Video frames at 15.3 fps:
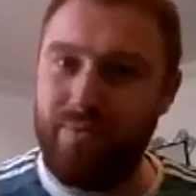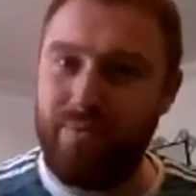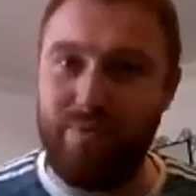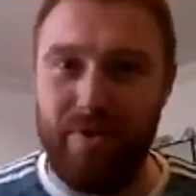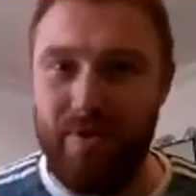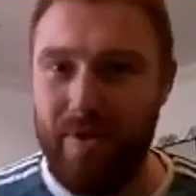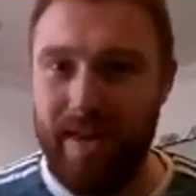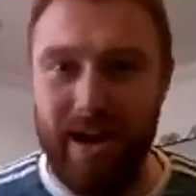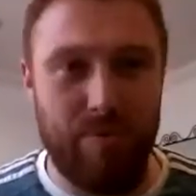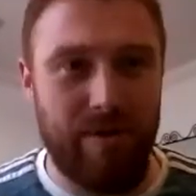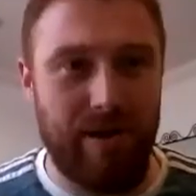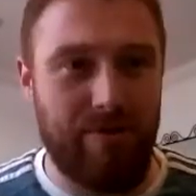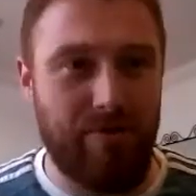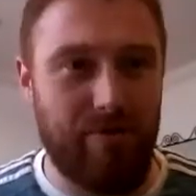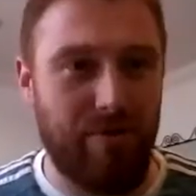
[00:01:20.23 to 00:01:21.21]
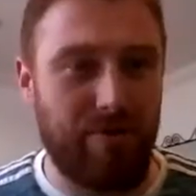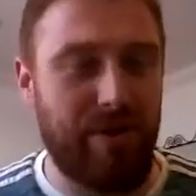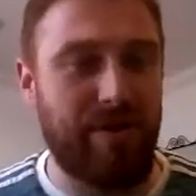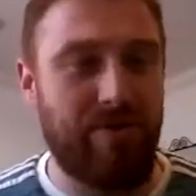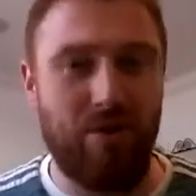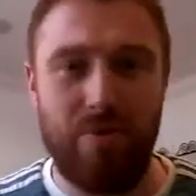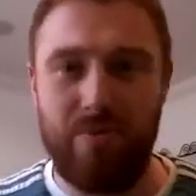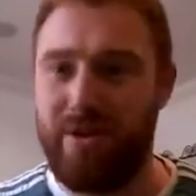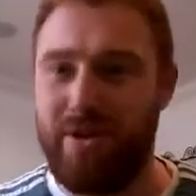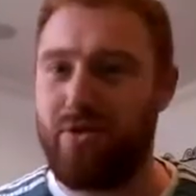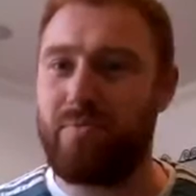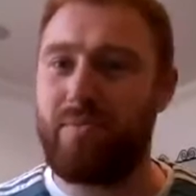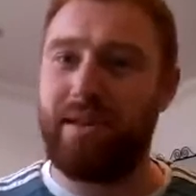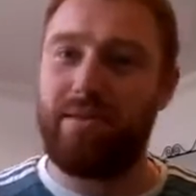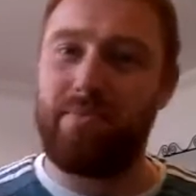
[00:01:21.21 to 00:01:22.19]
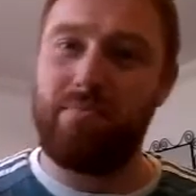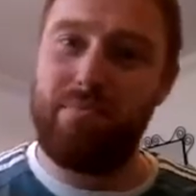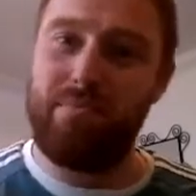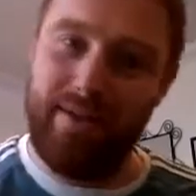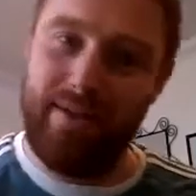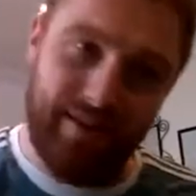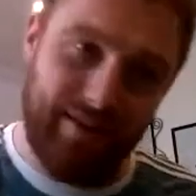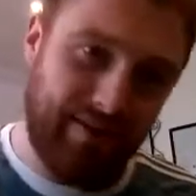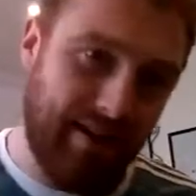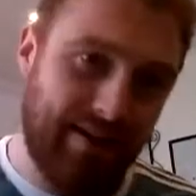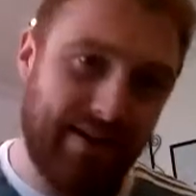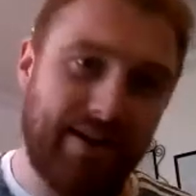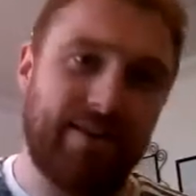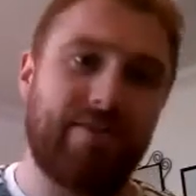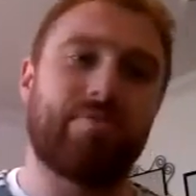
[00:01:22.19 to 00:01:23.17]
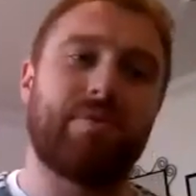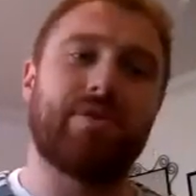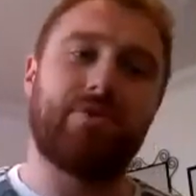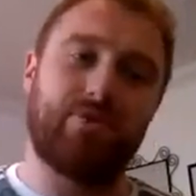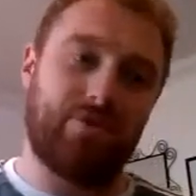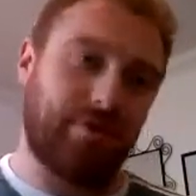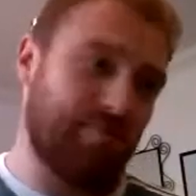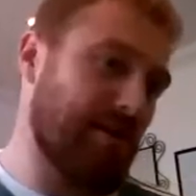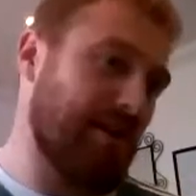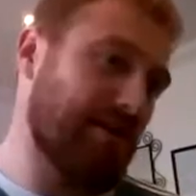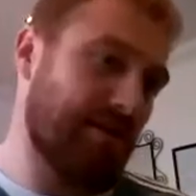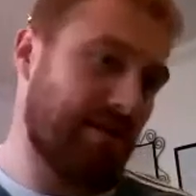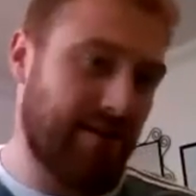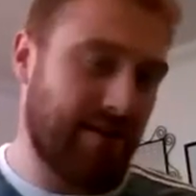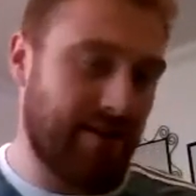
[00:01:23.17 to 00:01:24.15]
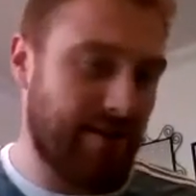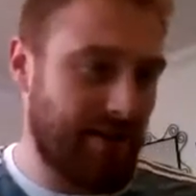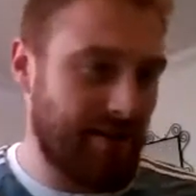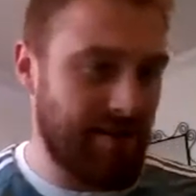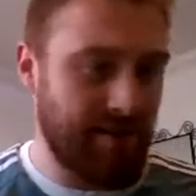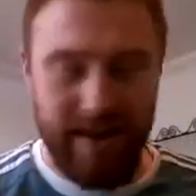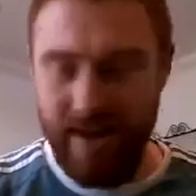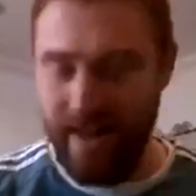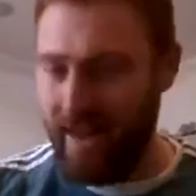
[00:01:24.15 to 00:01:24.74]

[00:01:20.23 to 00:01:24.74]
There's a chiropractor on there. Tom's actually been and met these guys and been adjusted by these guys.